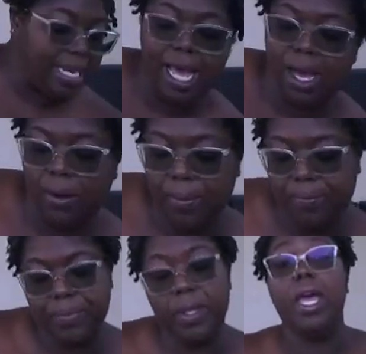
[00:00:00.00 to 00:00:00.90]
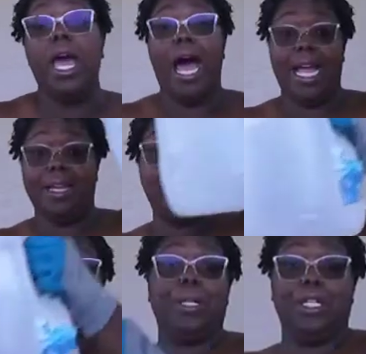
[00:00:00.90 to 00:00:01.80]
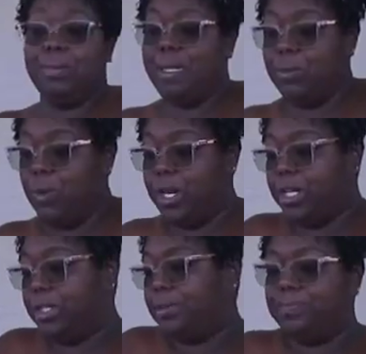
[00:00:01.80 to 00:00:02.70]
now I am going to put a little bit of water